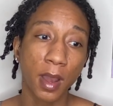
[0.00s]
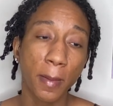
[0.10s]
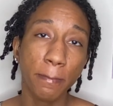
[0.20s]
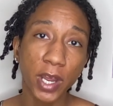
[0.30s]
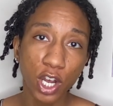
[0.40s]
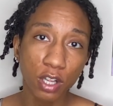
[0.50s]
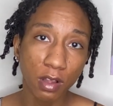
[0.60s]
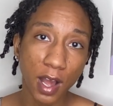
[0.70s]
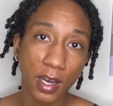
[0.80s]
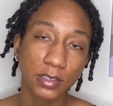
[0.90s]
bigger
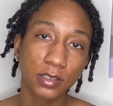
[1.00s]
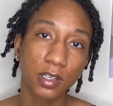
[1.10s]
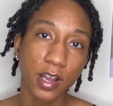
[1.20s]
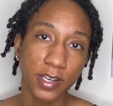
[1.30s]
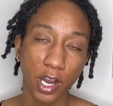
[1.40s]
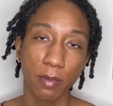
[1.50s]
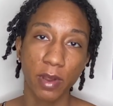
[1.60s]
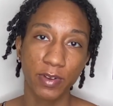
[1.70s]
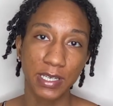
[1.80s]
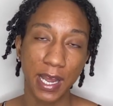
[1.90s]
locks, cut down on my
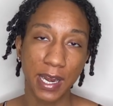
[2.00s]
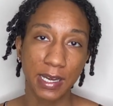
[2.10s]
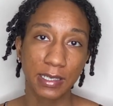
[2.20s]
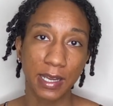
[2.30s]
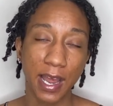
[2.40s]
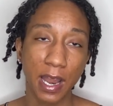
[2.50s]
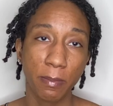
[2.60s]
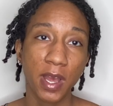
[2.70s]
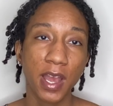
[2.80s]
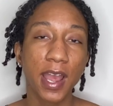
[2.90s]
retightening time,
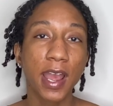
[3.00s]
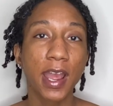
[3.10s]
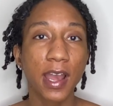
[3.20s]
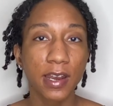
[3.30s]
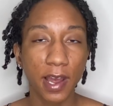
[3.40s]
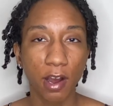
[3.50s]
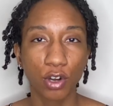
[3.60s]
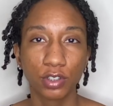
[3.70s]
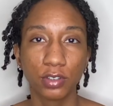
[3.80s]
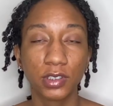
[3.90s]
and I
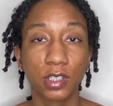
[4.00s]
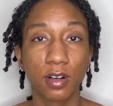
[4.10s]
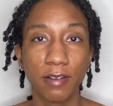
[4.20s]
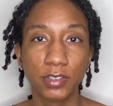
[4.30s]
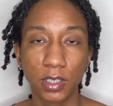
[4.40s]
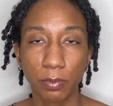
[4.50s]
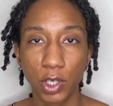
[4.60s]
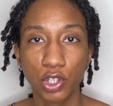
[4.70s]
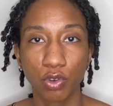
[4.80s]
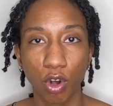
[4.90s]
also still have some
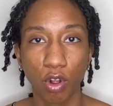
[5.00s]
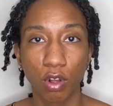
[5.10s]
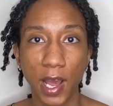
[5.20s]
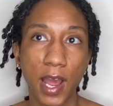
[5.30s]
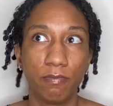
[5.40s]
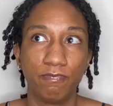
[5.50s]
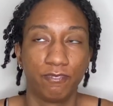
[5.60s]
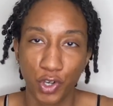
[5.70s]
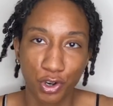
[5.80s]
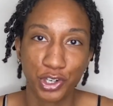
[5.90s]
control. I have
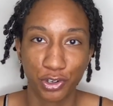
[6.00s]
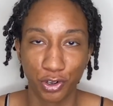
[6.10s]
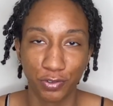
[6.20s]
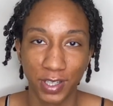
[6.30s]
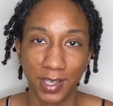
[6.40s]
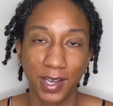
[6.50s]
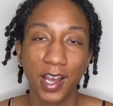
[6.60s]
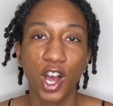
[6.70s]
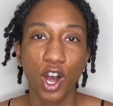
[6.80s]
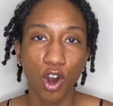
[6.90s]
full control really
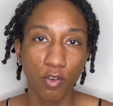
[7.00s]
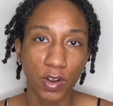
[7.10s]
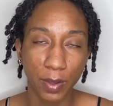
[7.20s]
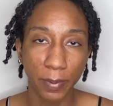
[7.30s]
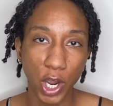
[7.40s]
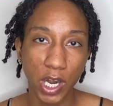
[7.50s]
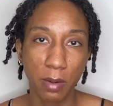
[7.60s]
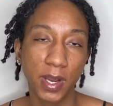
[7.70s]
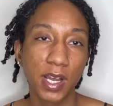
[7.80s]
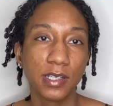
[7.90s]
over the parting
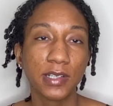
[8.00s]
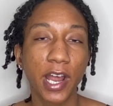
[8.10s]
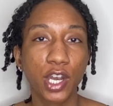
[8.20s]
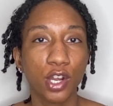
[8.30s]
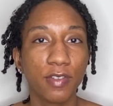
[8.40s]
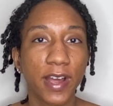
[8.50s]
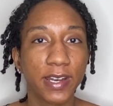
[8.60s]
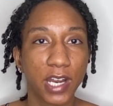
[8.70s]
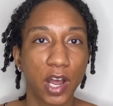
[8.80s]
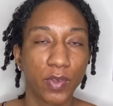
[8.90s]
because I knew that
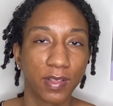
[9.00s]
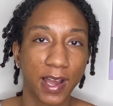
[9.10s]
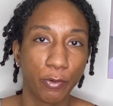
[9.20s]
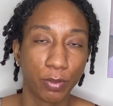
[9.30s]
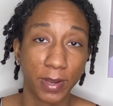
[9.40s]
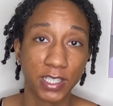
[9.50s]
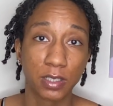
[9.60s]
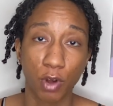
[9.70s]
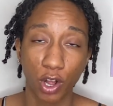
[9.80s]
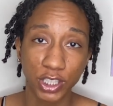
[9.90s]
down the line with my
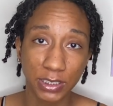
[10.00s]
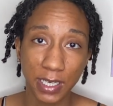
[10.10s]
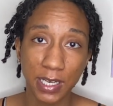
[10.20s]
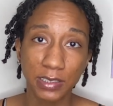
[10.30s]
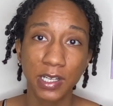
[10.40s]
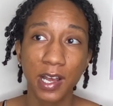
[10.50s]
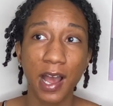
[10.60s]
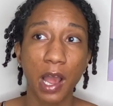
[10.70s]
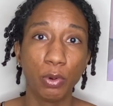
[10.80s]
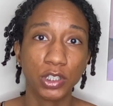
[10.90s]
smaller set,
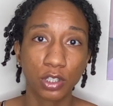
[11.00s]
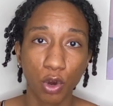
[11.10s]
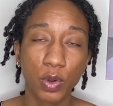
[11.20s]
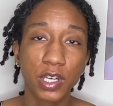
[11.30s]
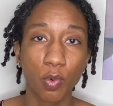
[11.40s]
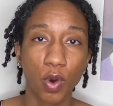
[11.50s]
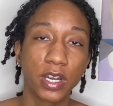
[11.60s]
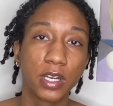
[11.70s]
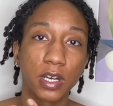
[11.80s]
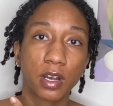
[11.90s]
I was going to
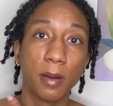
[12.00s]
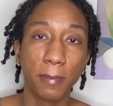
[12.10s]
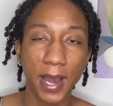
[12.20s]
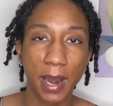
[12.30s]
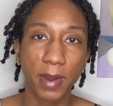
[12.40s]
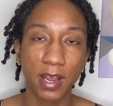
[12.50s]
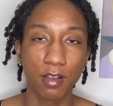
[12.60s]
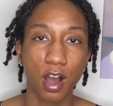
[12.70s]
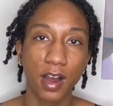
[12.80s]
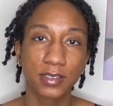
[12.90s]
want to combine my
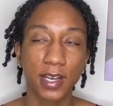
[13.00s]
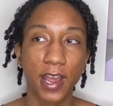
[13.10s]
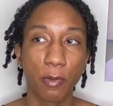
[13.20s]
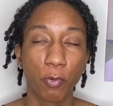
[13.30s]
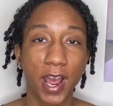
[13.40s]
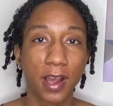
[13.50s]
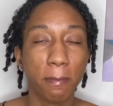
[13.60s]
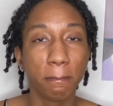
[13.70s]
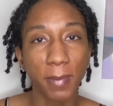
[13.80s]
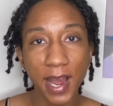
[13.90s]
locks. And when I
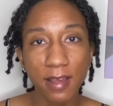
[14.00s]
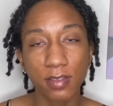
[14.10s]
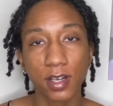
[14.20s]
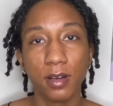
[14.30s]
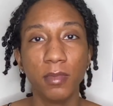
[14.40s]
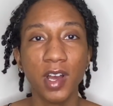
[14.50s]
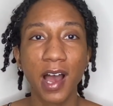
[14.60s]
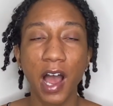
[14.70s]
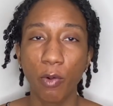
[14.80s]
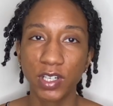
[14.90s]
combine them,
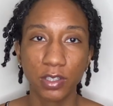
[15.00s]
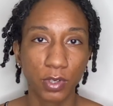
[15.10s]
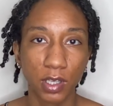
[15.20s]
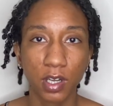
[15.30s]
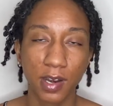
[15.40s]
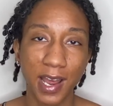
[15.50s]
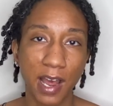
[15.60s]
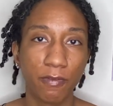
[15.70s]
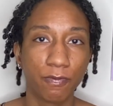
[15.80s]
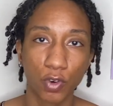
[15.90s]
I wasn't really going to
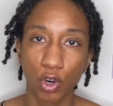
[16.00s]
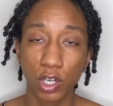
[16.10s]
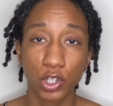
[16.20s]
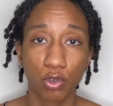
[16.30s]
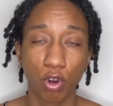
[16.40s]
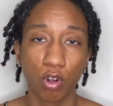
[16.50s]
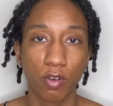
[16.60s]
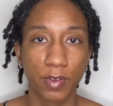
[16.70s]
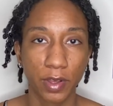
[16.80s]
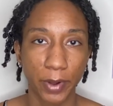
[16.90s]
have full control
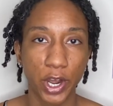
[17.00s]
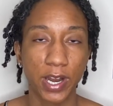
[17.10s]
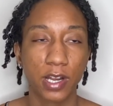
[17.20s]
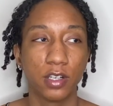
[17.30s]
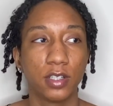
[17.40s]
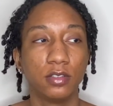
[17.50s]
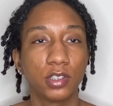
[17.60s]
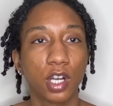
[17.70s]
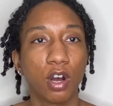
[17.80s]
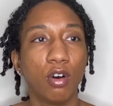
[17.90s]
over the parting. And
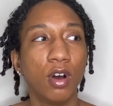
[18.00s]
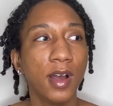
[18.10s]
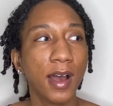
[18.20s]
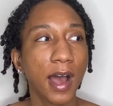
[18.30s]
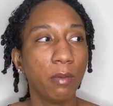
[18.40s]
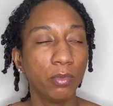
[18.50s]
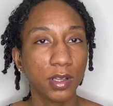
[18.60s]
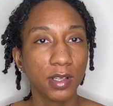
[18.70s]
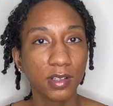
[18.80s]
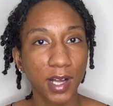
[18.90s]
so I'm
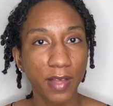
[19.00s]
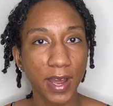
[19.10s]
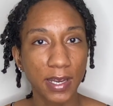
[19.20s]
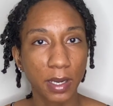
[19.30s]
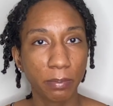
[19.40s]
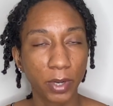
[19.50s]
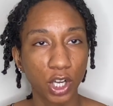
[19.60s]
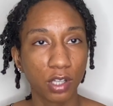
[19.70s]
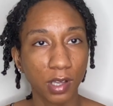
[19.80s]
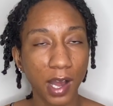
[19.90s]
really glad that I did bigger
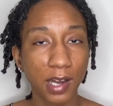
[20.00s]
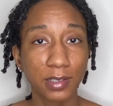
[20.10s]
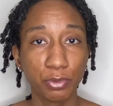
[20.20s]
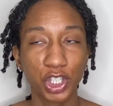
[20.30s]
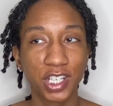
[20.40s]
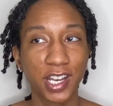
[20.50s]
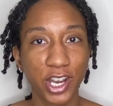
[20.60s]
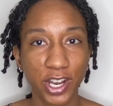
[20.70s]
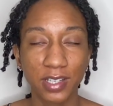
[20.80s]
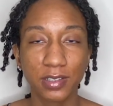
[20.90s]
locks. I'm just
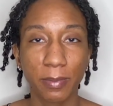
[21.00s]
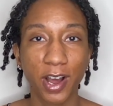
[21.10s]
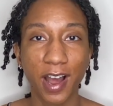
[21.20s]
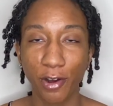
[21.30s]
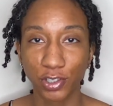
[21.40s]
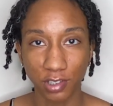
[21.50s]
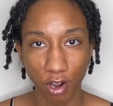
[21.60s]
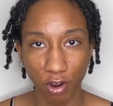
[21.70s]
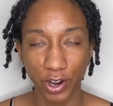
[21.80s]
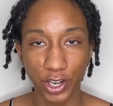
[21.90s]
curious about how it's
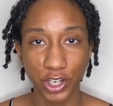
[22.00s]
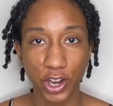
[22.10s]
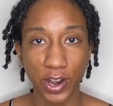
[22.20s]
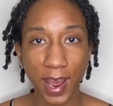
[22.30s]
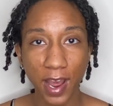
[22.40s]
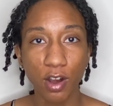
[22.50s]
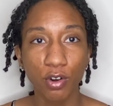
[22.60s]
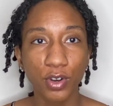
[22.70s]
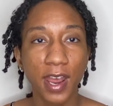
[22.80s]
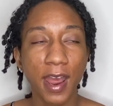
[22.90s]
all going to turn
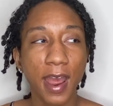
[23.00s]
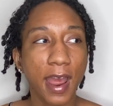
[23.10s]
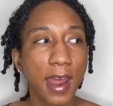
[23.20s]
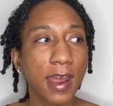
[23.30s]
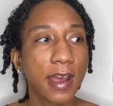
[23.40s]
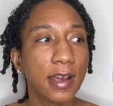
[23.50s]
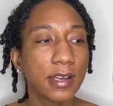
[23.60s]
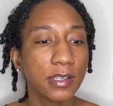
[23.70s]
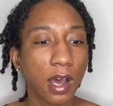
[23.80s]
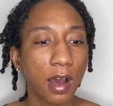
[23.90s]
out.
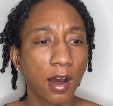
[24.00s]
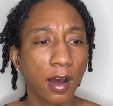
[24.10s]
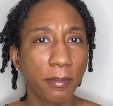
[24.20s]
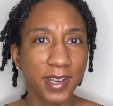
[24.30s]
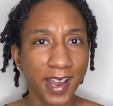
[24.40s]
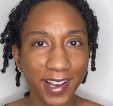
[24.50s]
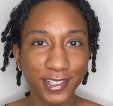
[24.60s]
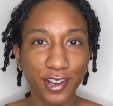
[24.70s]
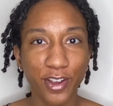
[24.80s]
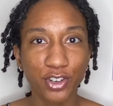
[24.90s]
And yeah,
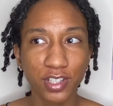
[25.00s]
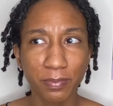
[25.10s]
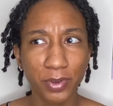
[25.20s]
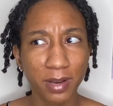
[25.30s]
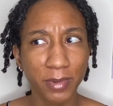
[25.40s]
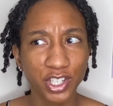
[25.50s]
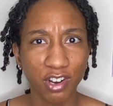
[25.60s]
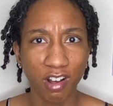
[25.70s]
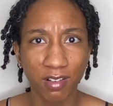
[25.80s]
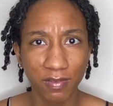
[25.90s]
so those are pretty much
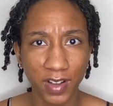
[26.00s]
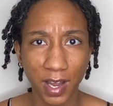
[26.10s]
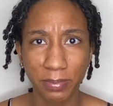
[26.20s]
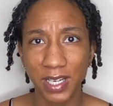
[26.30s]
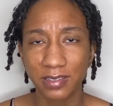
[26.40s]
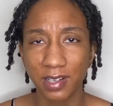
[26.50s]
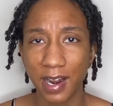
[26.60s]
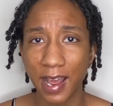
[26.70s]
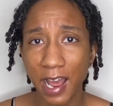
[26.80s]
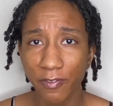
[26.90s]
all of the updates that I
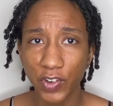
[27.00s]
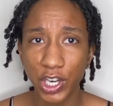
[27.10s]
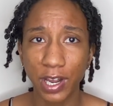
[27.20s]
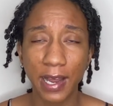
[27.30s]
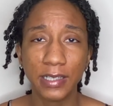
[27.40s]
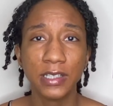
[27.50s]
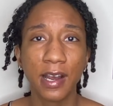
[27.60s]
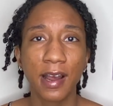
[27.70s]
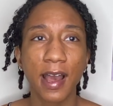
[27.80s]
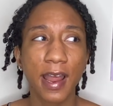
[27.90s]
have for you guys.
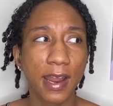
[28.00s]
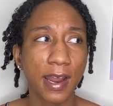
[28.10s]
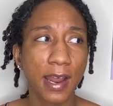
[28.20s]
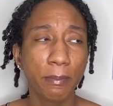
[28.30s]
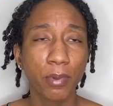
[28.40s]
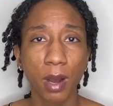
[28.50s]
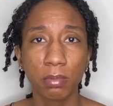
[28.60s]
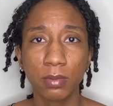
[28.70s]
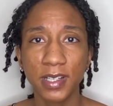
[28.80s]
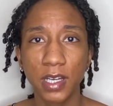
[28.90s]
I am
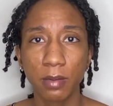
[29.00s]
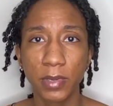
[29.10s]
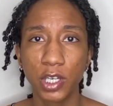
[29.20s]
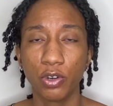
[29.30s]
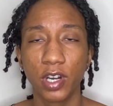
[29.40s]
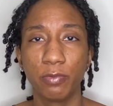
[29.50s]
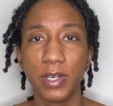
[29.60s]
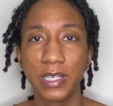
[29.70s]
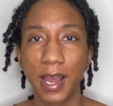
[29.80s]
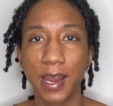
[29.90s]
probably going to be doing a
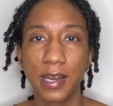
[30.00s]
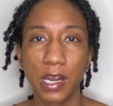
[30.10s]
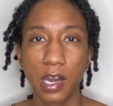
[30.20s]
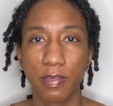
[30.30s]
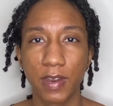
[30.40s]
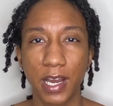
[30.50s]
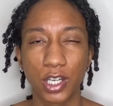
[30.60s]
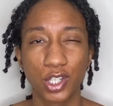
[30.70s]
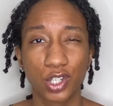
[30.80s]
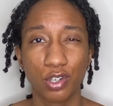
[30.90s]
retightening in the
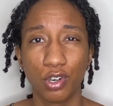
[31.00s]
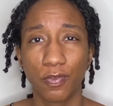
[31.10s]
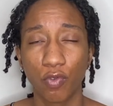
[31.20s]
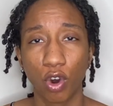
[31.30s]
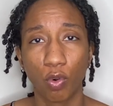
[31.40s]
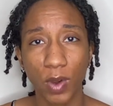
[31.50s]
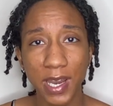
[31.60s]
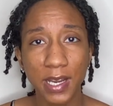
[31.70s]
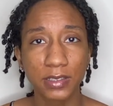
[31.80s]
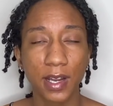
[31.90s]
next 2 to 4
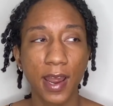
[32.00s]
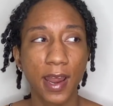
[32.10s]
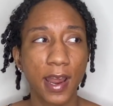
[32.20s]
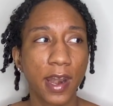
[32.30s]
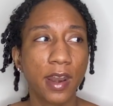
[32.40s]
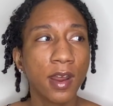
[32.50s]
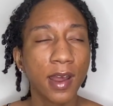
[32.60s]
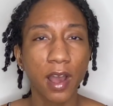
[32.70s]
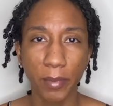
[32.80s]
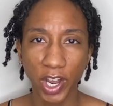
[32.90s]
weeks, and
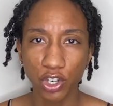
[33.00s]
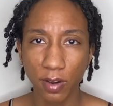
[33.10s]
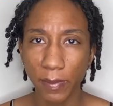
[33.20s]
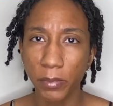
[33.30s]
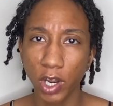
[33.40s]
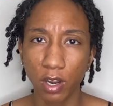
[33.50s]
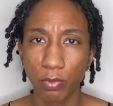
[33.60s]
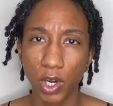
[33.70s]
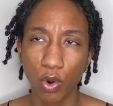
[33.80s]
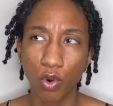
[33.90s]
I'm not sure if I'm going to
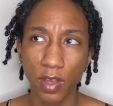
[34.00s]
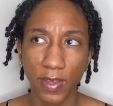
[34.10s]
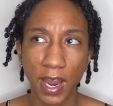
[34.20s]
record that. I